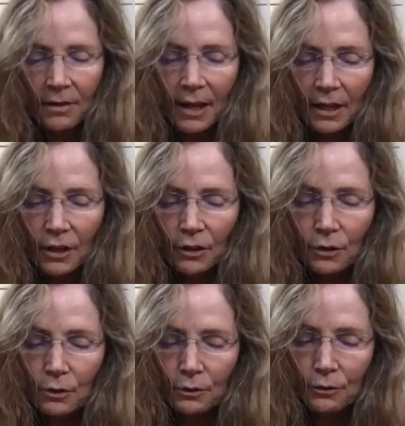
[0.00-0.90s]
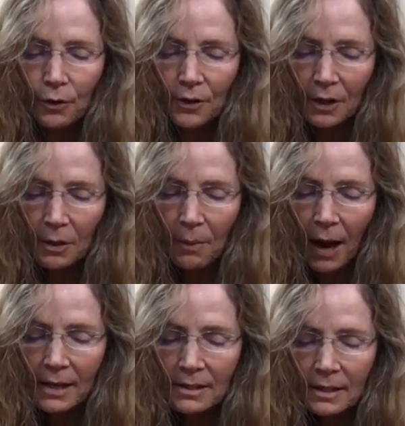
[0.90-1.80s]
Thank you for the
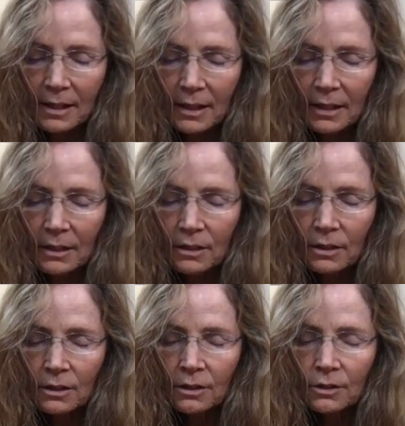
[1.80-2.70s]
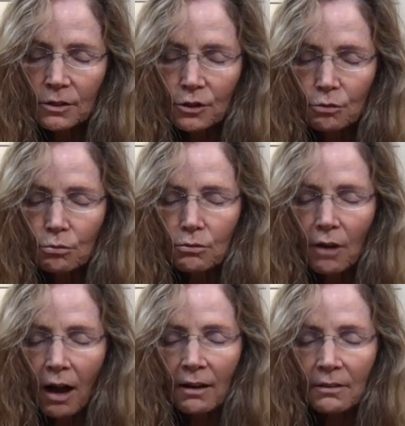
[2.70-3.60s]
capacity to
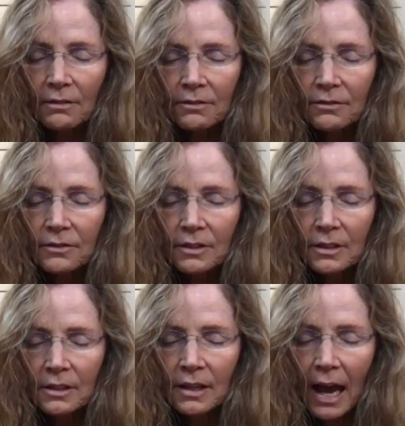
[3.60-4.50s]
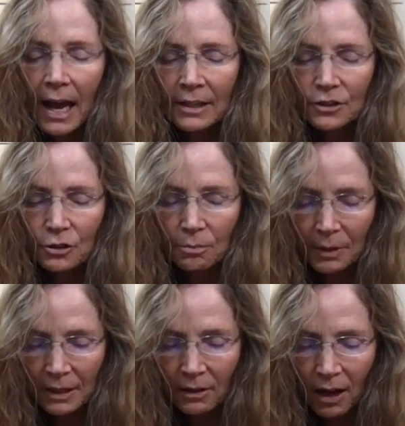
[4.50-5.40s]
love and to
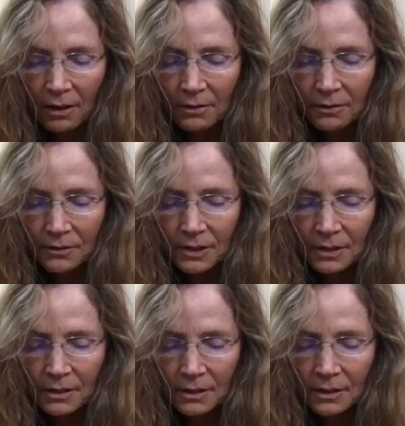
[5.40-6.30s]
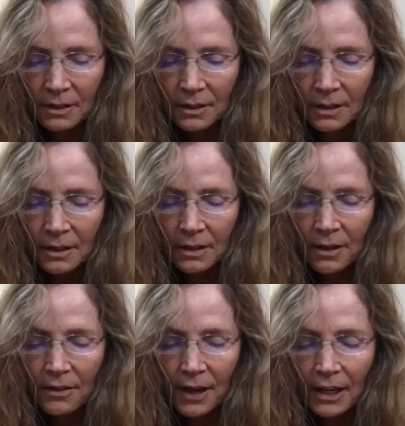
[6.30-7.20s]
be loved.
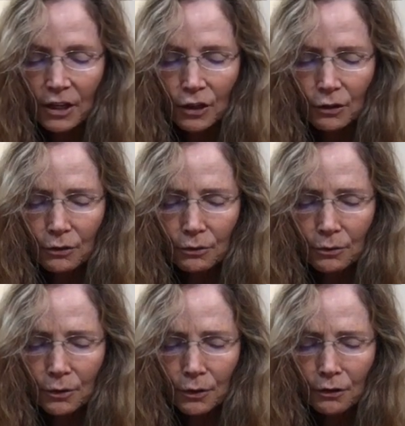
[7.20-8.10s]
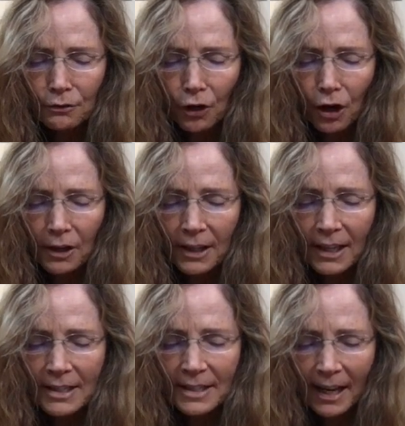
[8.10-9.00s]
Thank you for our
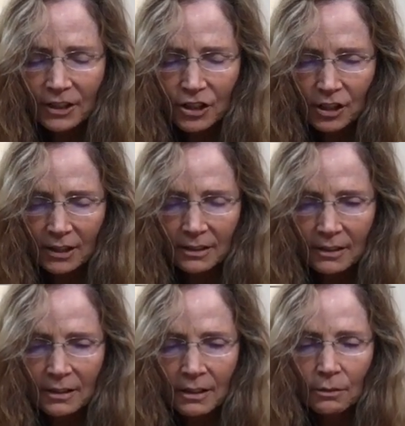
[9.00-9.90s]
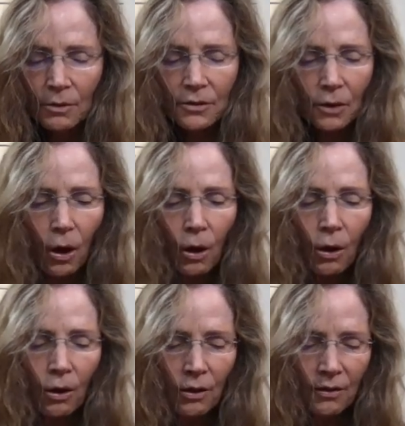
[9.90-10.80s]
connection with
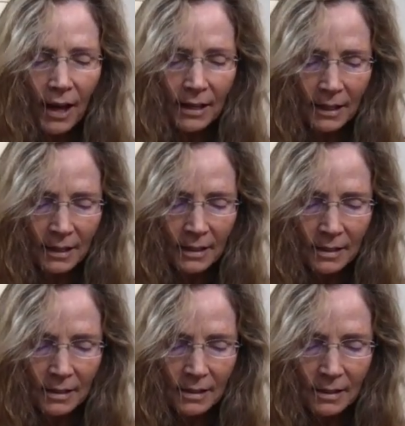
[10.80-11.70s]
all that is.